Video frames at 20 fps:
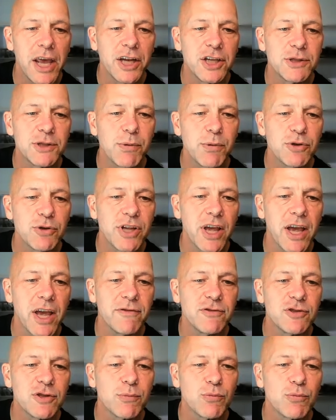it's supposed to have
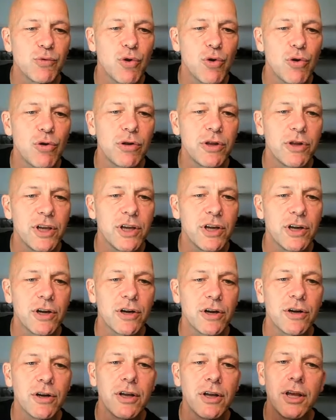some roll
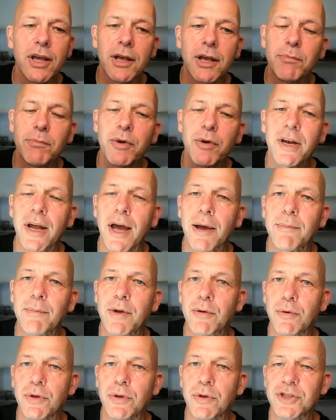here, but I'm
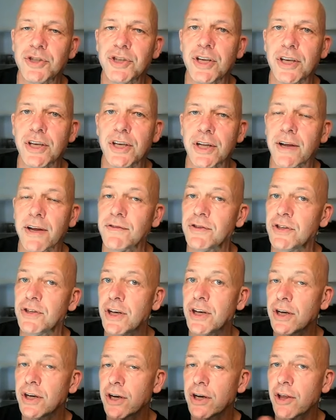not really seeing it. I've
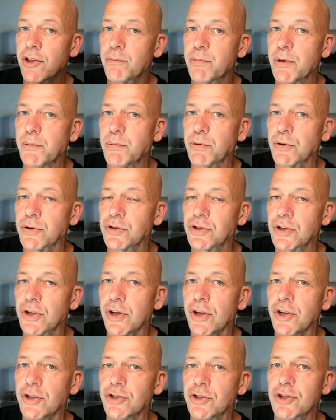seen it in other people's,
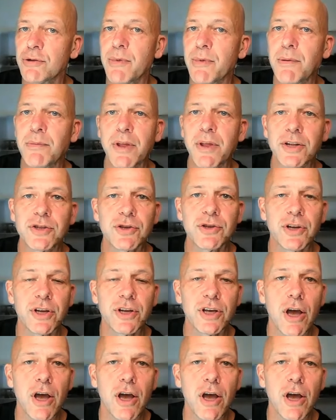so maybe that's going to